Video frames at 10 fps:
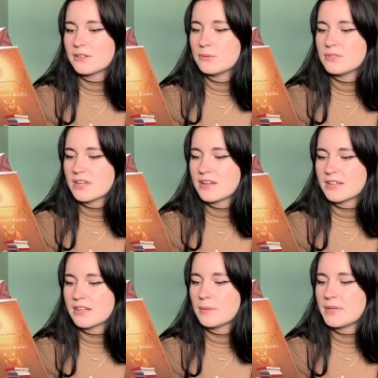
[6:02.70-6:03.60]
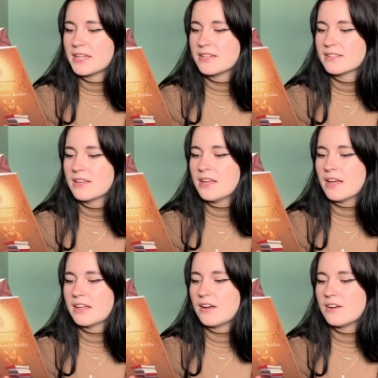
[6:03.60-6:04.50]
called Tiger appears
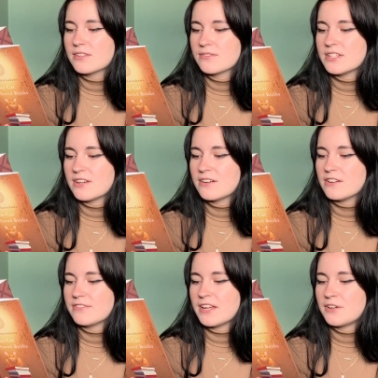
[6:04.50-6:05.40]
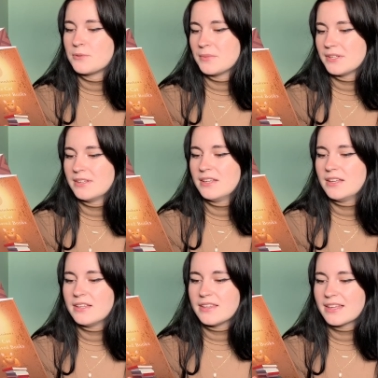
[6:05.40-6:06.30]
and asks Rintaro for help.
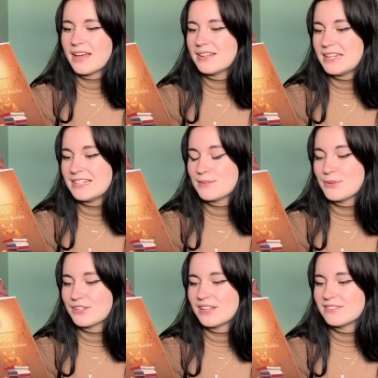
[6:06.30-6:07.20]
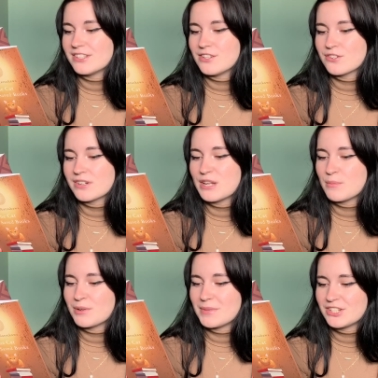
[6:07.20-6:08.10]
The cat needs a book lover to join him
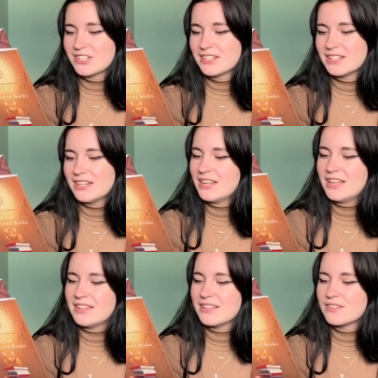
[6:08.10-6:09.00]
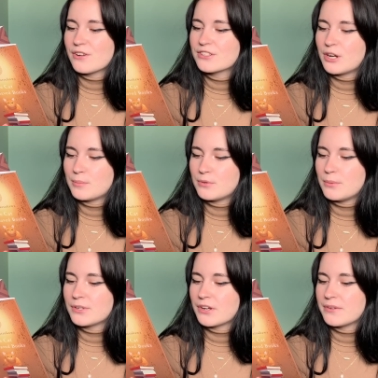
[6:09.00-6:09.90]
on a mission. This odd couple will
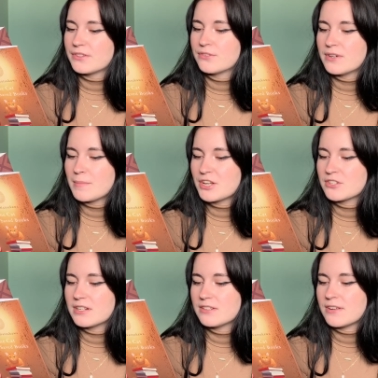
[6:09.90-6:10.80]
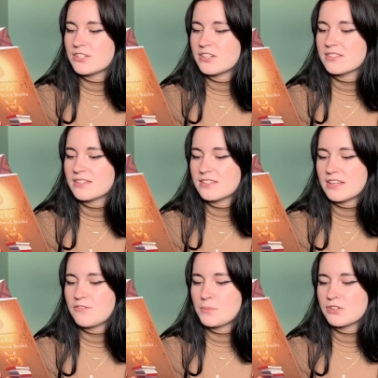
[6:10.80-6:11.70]
go on 3 magical adventures to
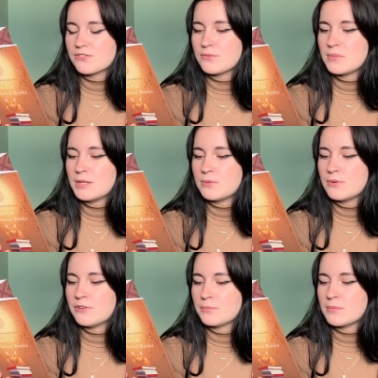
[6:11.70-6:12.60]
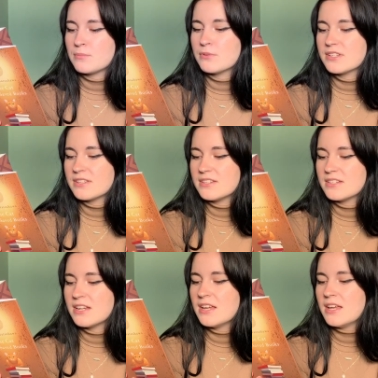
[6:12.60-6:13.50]
save books from people who have been imprisoned,
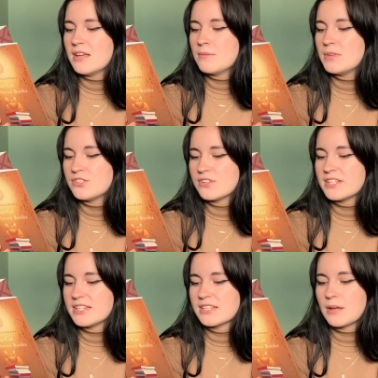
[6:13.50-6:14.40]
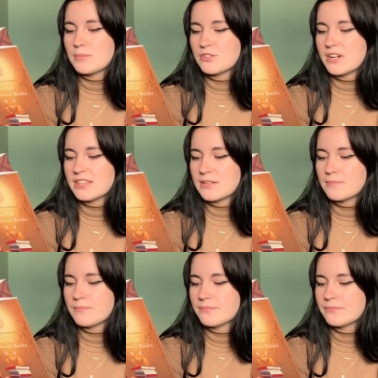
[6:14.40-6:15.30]
mistreated and betrayed them.